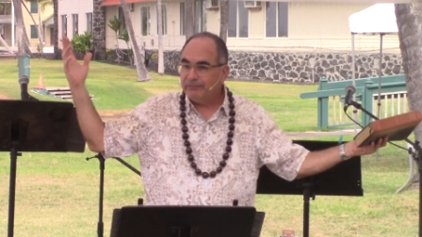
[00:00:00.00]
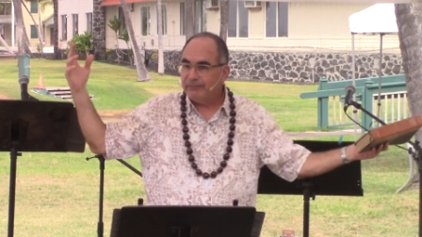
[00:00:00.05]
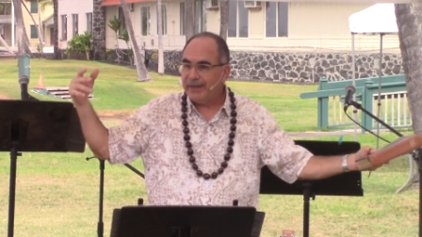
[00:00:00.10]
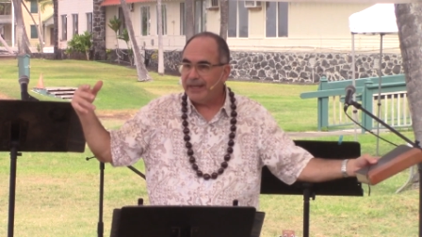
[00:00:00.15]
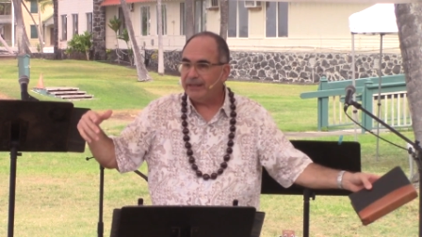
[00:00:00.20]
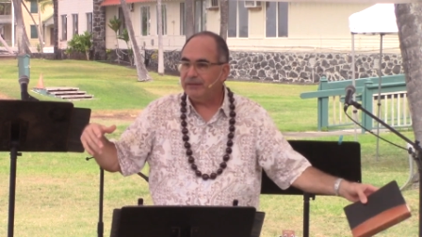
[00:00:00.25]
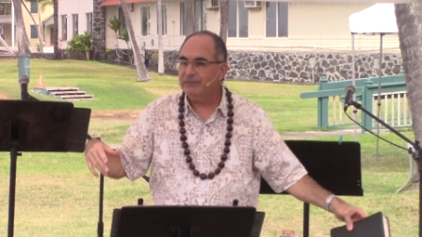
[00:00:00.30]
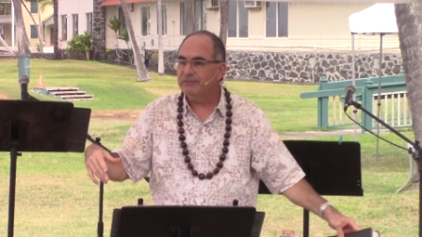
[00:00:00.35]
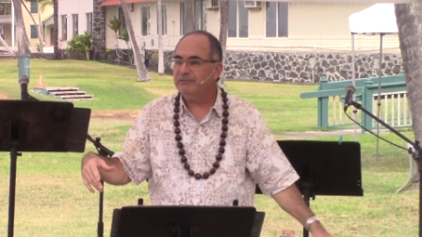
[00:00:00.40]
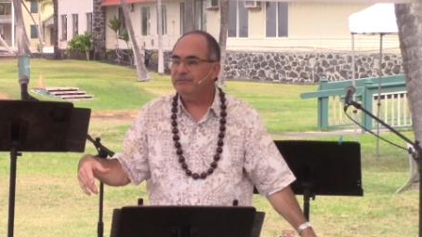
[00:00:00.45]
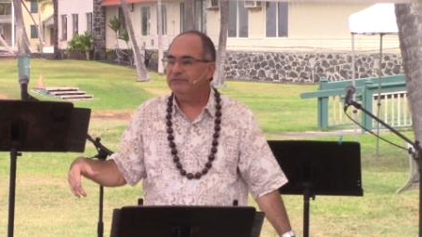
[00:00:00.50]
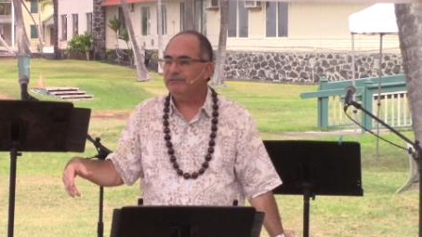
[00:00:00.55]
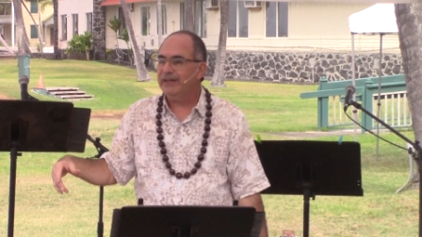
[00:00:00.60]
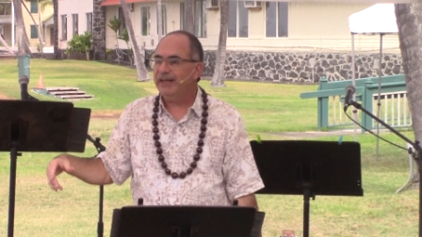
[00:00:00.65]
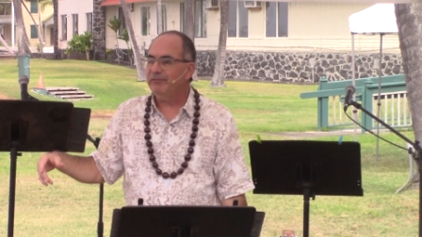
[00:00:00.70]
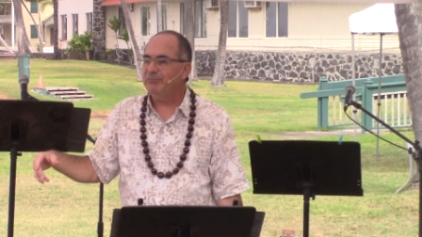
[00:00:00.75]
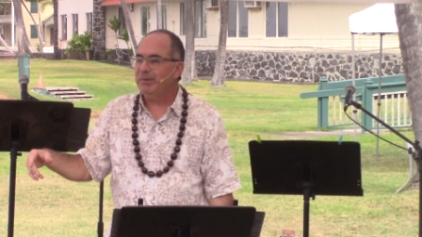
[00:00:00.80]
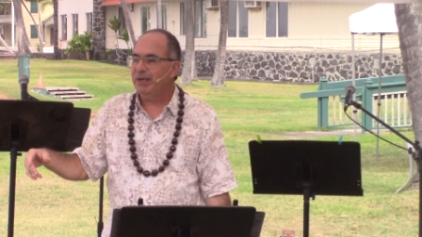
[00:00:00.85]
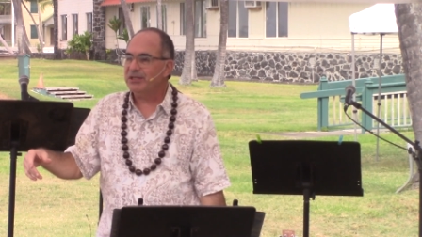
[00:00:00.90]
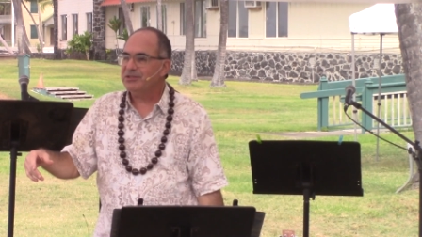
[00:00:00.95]
that in
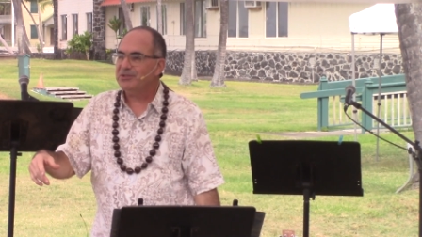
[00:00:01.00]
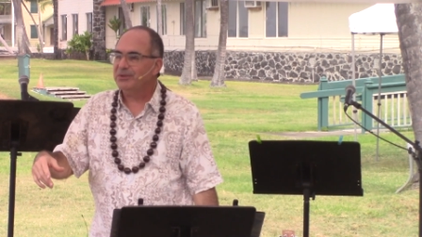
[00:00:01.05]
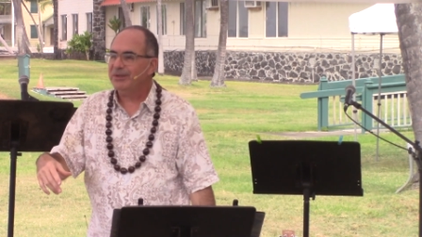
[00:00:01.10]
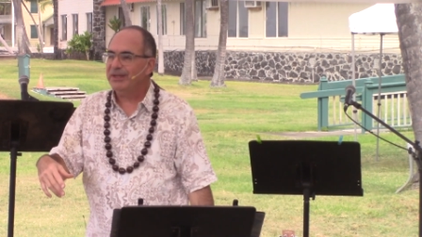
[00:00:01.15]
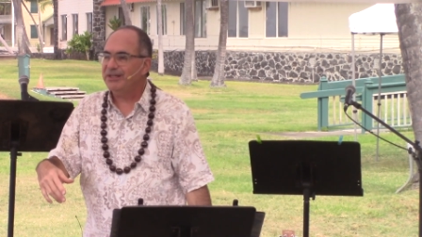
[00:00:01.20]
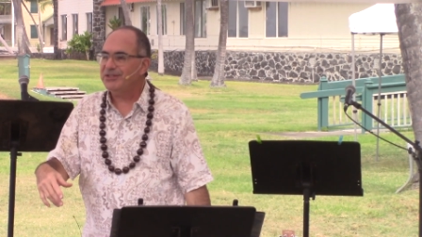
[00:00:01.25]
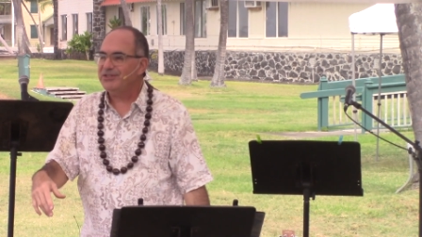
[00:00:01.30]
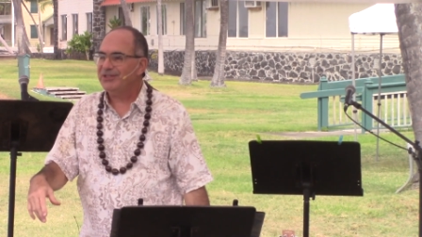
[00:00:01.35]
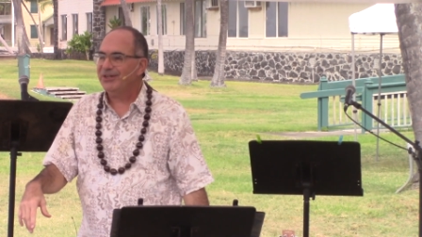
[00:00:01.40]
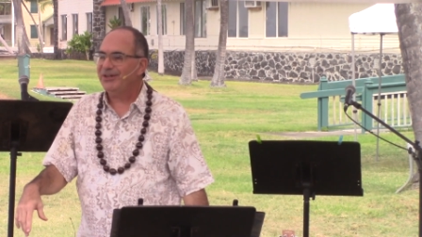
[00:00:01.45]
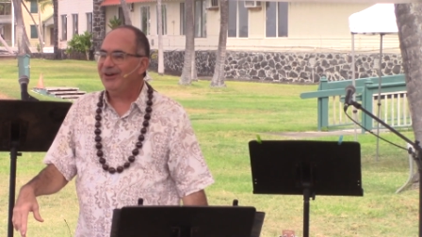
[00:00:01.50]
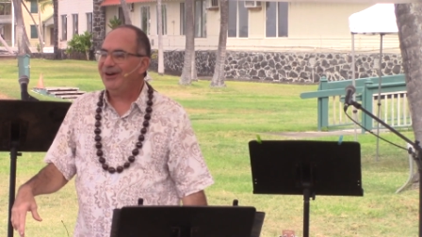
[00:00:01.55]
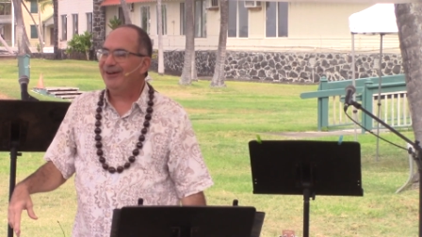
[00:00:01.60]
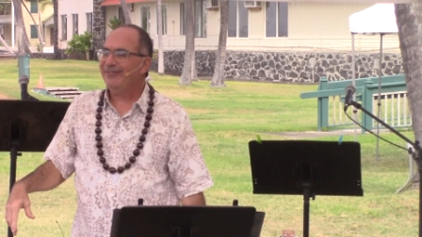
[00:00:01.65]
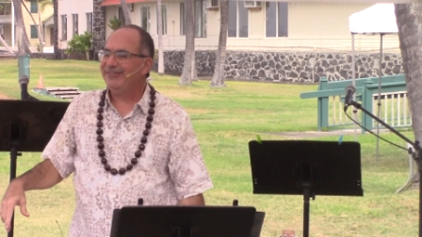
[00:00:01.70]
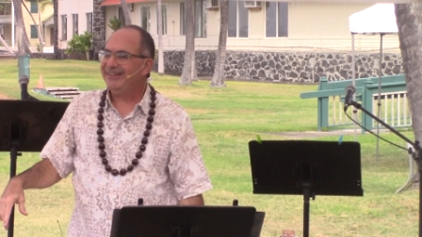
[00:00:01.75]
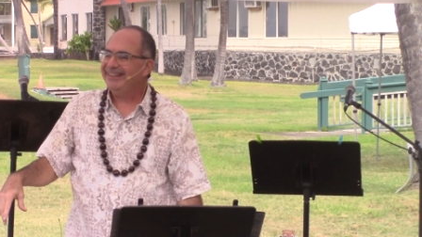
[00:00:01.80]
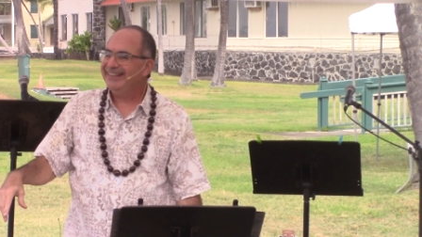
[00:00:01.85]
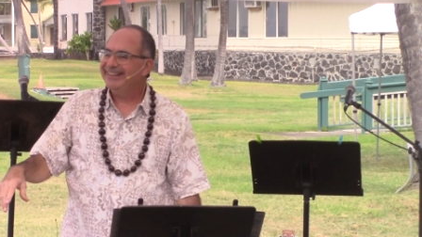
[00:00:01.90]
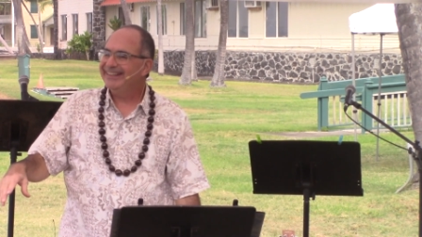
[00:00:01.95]
five bucks will get you a
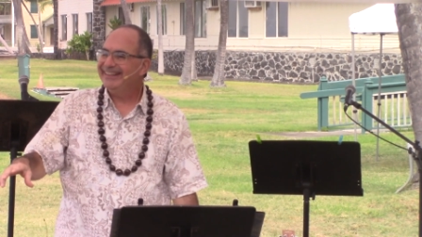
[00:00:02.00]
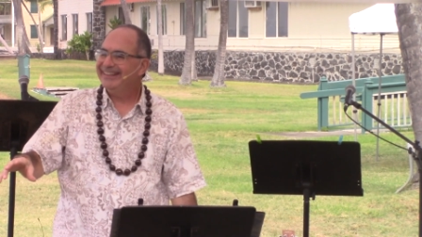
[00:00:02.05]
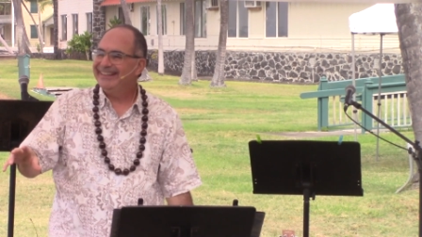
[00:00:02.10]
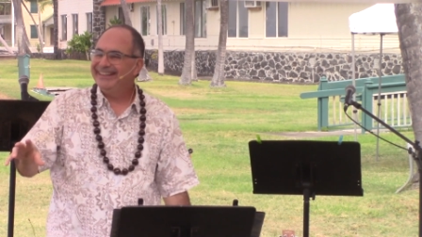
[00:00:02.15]
coffee